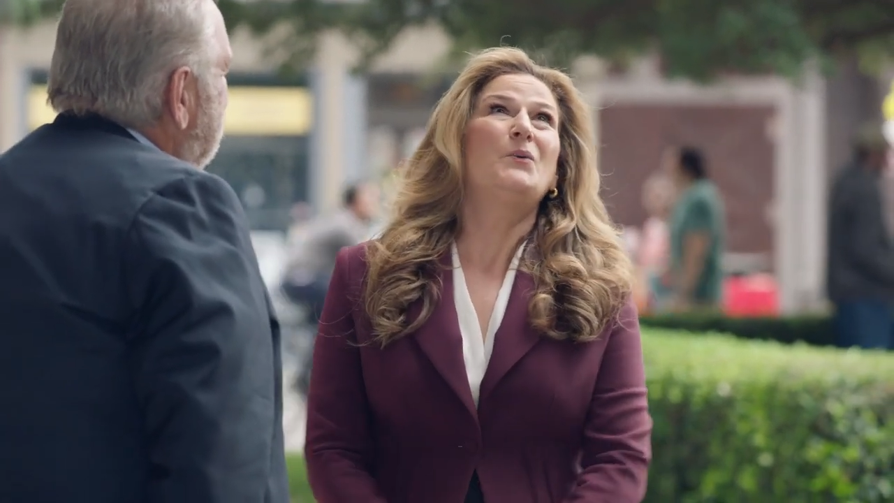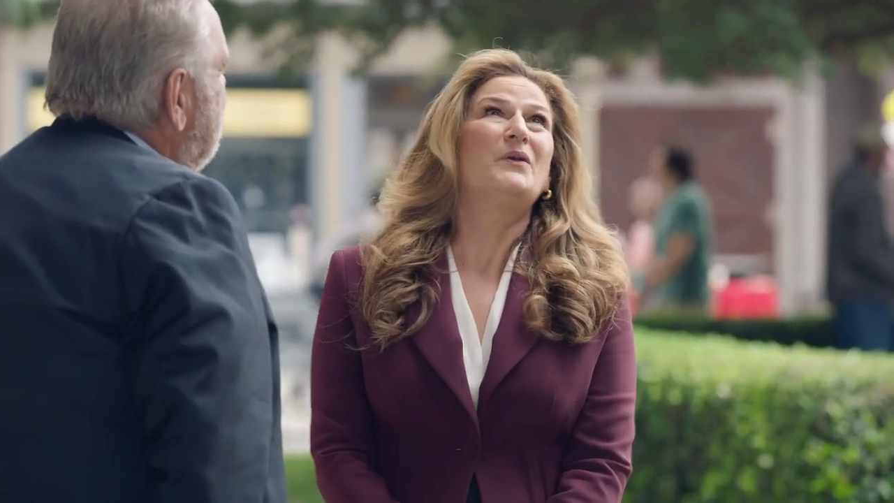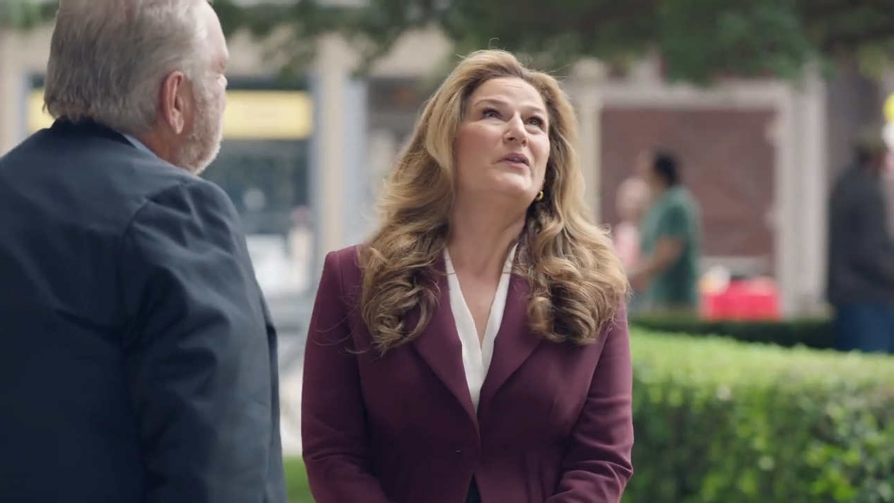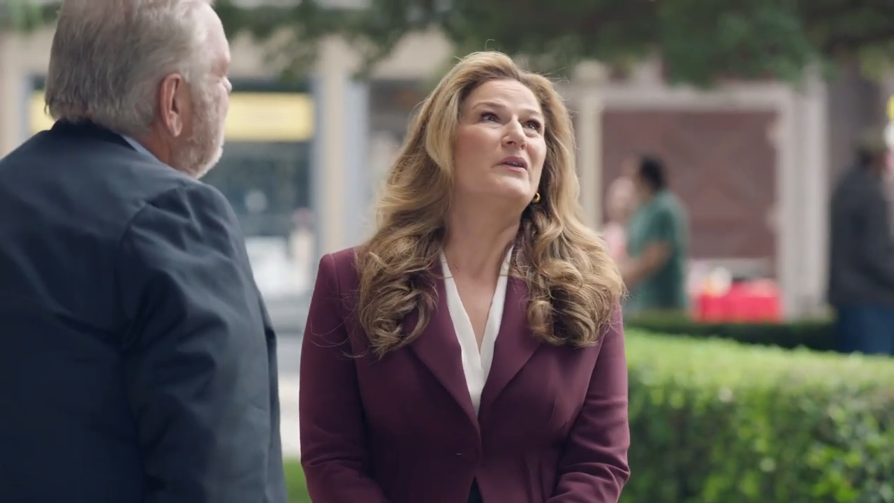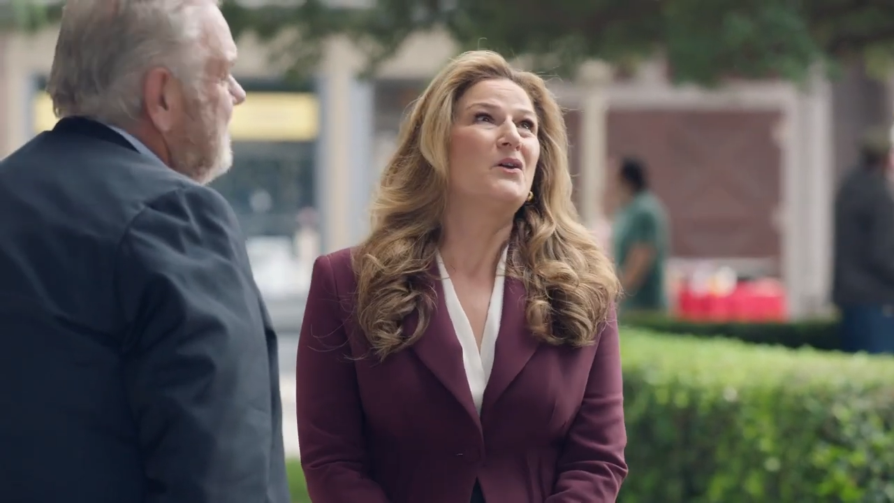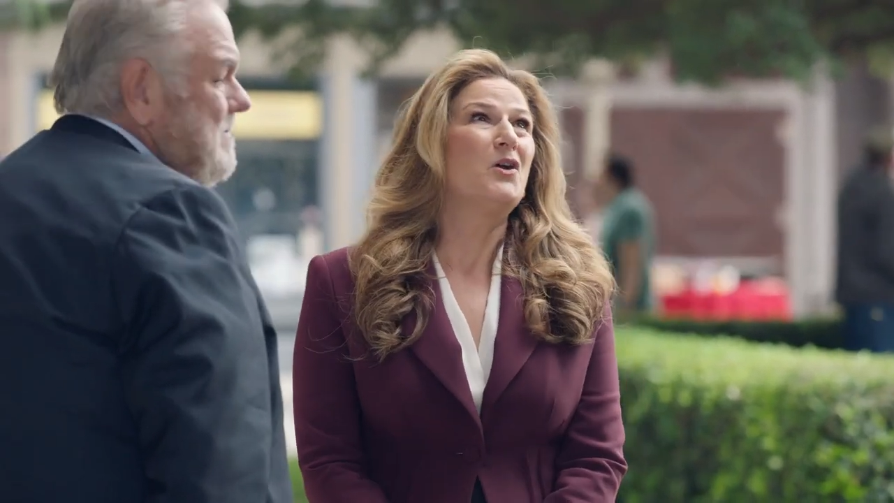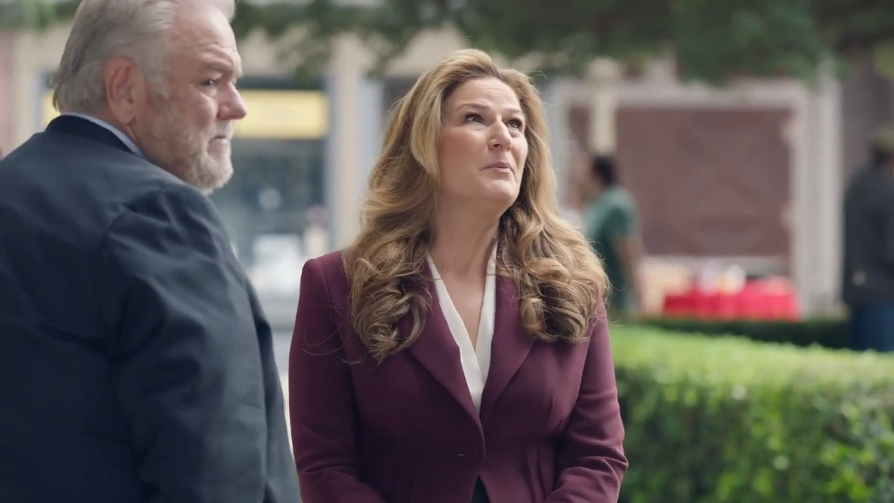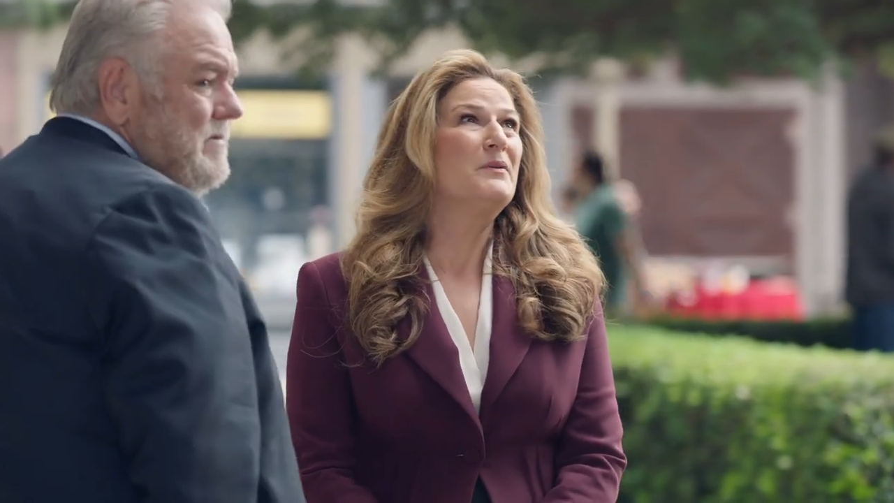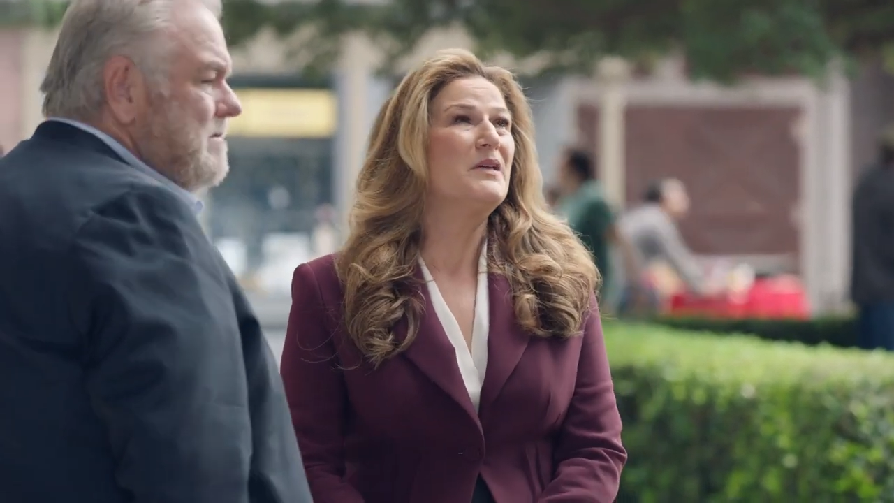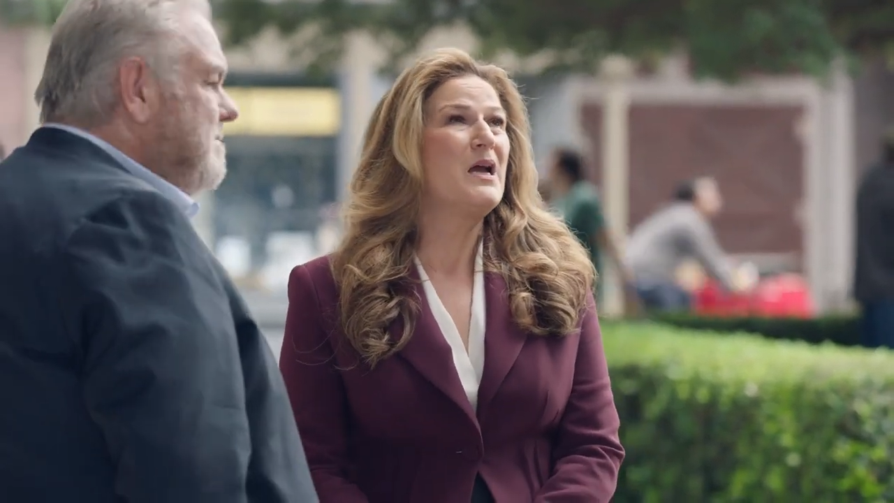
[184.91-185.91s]
with the
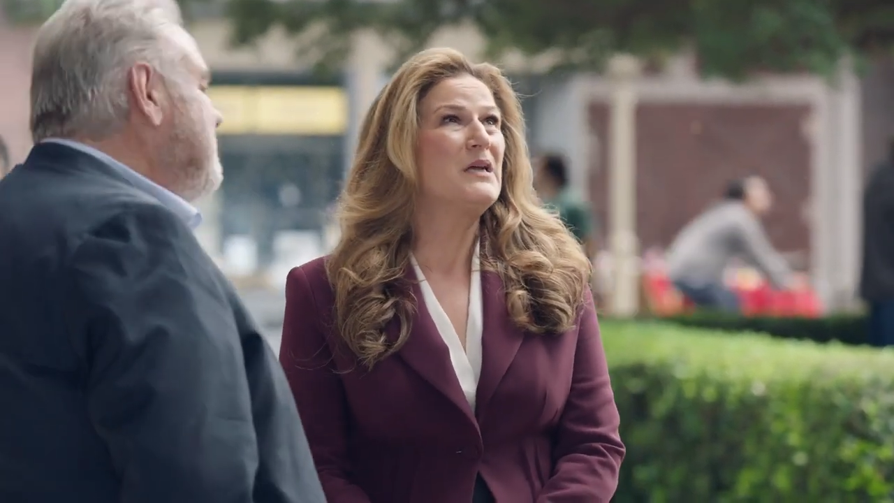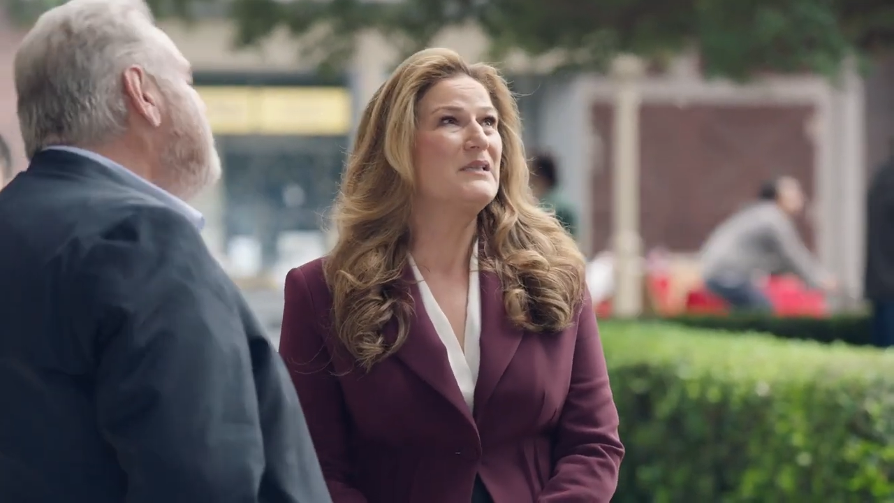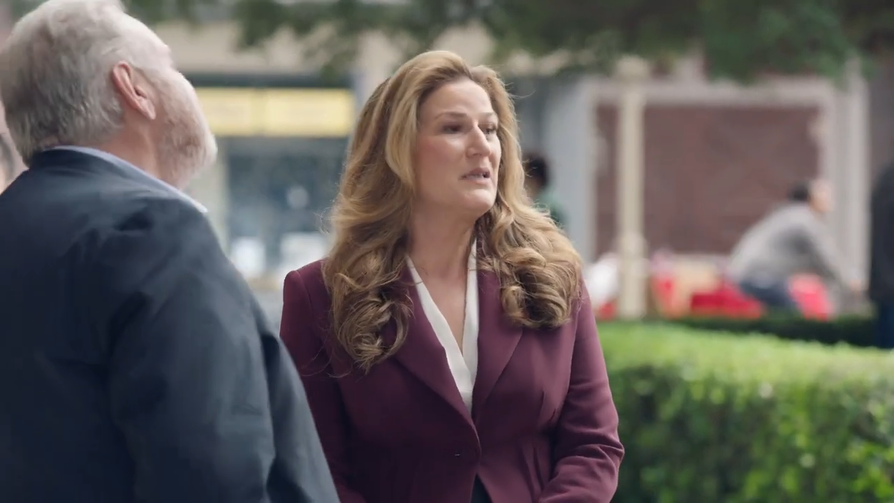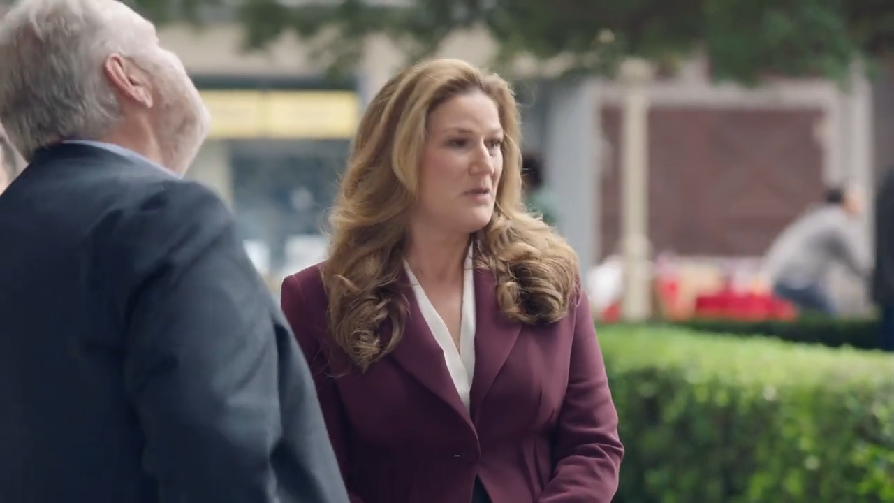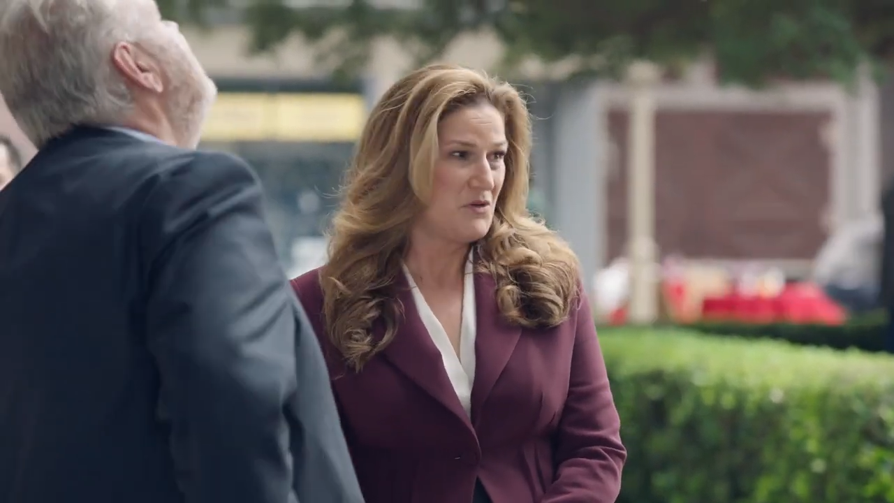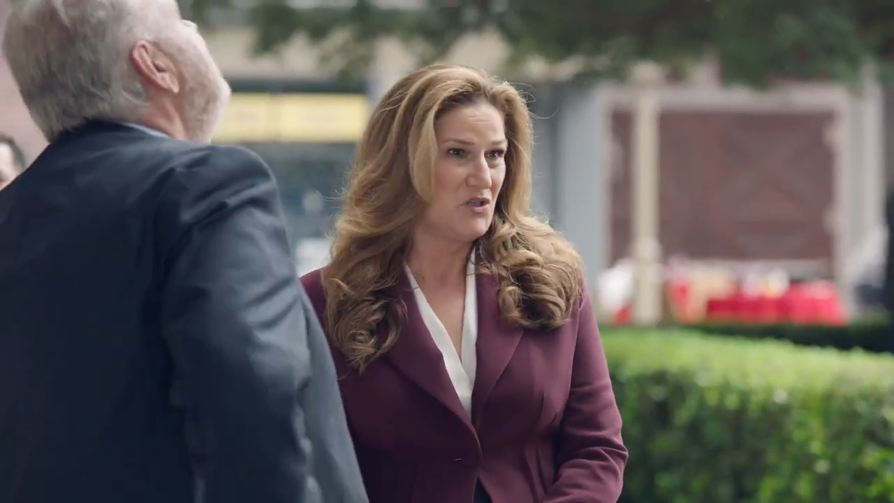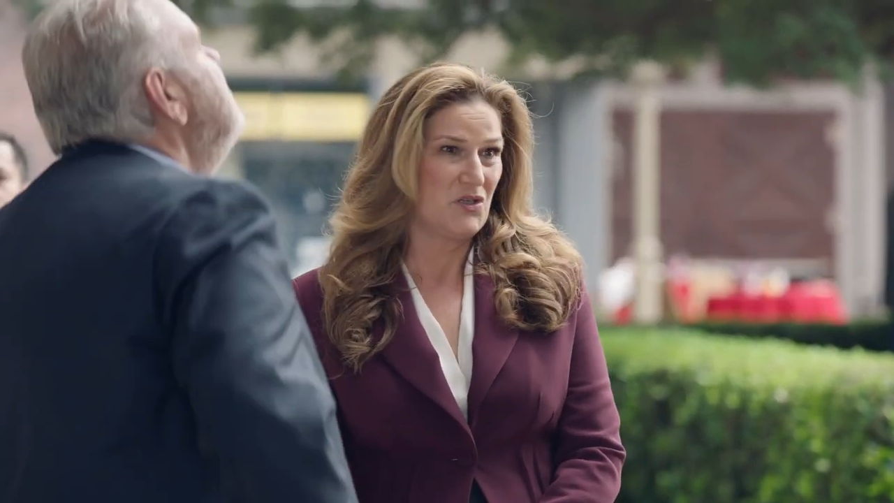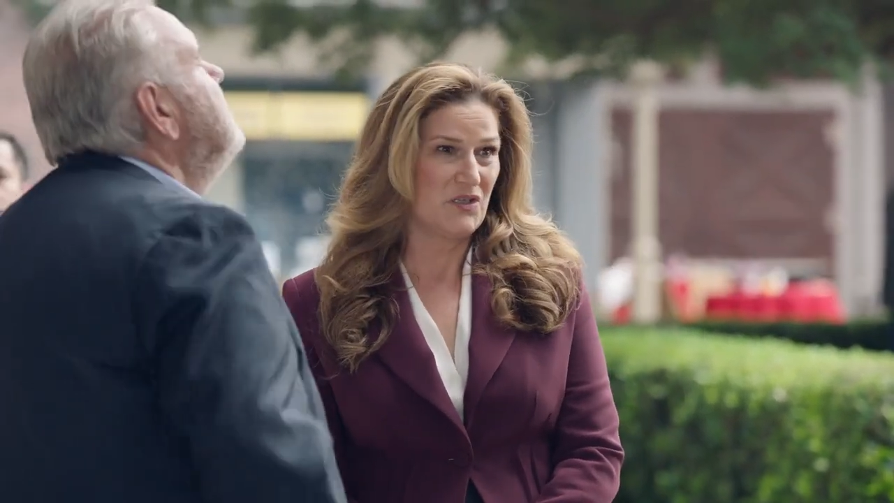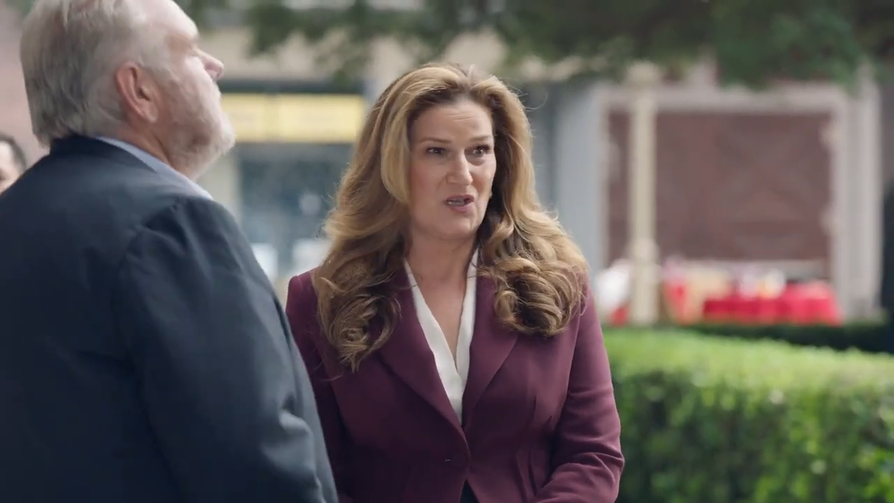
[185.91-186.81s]
carbon dioxide emissions she'll